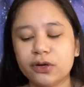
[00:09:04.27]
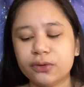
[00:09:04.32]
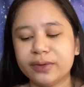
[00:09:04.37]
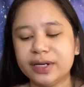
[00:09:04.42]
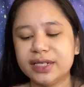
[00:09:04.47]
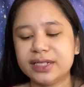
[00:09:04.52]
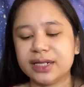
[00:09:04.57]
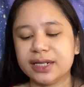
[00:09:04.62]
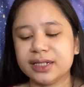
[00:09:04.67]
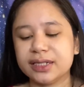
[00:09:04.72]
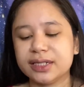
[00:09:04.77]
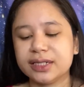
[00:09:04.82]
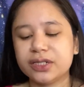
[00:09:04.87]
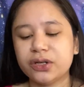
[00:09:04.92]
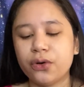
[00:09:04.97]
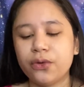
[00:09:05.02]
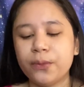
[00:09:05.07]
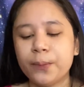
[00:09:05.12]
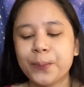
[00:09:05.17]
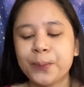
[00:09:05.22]
reasons.
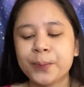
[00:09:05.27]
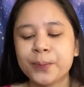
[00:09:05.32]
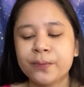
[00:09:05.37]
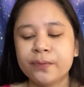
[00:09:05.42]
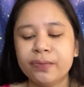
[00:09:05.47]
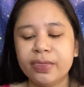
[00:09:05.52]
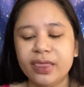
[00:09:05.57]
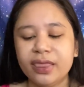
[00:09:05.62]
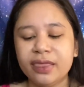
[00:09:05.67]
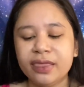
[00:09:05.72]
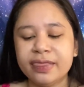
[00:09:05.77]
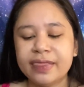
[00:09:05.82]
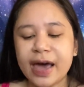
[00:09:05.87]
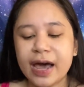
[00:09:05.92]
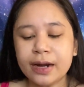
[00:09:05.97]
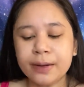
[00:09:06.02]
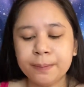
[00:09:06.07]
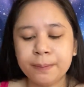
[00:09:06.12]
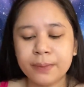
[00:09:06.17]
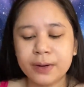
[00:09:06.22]
So
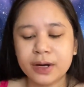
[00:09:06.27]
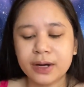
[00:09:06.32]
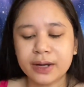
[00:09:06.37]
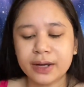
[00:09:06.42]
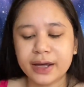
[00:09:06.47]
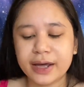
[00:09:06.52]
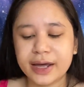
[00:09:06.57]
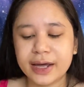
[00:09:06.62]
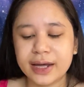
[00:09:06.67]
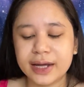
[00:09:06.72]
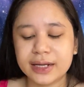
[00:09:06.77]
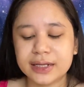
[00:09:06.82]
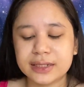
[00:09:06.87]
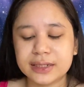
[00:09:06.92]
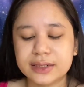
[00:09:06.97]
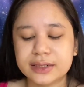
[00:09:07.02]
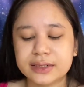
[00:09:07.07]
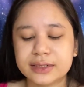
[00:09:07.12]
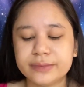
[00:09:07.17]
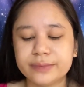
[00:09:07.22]
that book
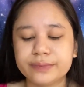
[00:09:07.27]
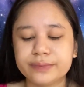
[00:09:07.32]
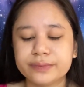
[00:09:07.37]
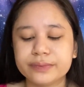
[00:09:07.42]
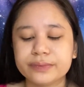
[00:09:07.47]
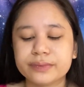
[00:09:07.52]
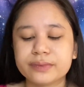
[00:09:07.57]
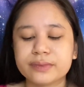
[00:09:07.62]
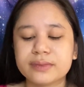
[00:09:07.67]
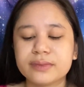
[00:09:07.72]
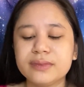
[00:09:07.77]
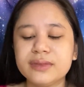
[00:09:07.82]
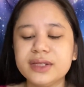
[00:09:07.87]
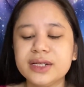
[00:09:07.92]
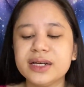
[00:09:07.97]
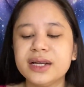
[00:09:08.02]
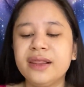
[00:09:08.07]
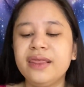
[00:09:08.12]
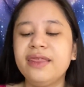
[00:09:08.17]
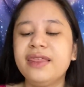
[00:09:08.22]
is
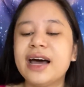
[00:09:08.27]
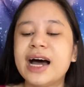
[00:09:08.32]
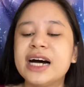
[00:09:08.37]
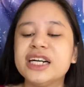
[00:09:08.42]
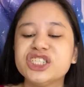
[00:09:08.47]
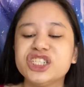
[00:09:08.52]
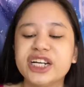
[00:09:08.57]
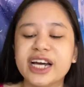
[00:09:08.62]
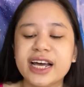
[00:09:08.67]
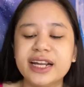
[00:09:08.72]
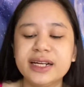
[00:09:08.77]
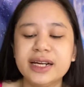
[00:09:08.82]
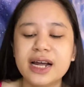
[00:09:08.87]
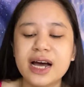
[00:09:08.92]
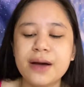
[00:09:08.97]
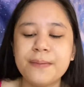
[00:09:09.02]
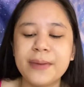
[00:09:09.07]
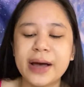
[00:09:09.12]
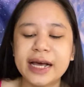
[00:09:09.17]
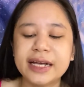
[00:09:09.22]
The
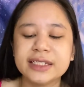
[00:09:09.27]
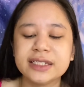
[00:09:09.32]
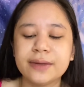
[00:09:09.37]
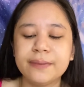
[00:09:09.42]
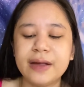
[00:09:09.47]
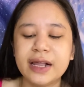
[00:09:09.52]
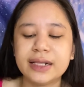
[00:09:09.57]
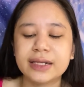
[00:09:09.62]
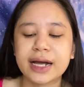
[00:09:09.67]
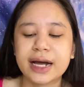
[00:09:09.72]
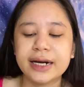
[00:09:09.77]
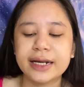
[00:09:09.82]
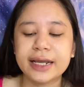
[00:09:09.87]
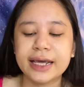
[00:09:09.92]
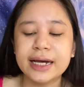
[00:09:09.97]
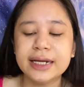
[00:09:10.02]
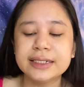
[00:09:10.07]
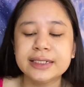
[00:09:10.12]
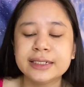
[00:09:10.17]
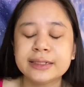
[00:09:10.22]
Hacienda by Isabel
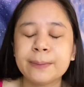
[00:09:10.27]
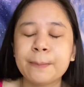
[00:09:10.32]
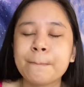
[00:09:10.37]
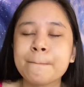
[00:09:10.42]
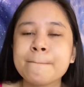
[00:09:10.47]
Cañas.